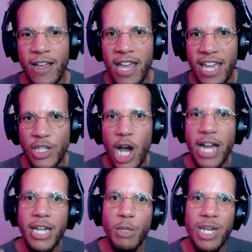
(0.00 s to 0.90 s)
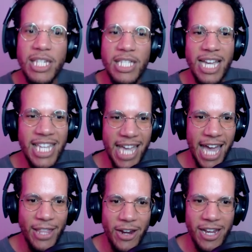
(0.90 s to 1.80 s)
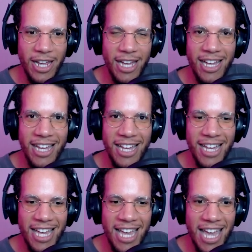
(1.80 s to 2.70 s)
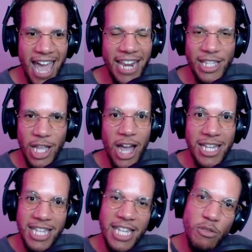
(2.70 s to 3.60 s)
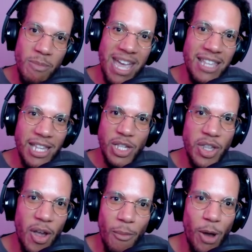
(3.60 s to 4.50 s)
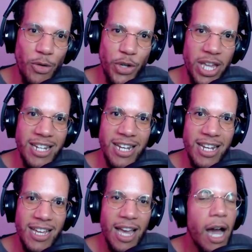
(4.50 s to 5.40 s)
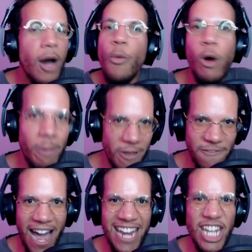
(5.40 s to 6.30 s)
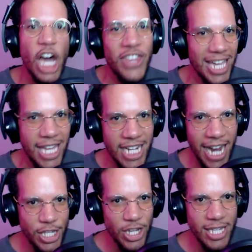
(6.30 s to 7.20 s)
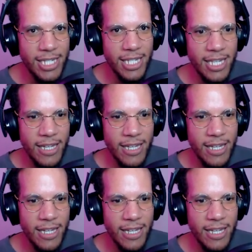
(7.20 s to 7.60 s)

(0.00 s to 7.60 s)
As long as we stick together, and as long as this remains in slow motion, we'll be fine. Nothing can touch us.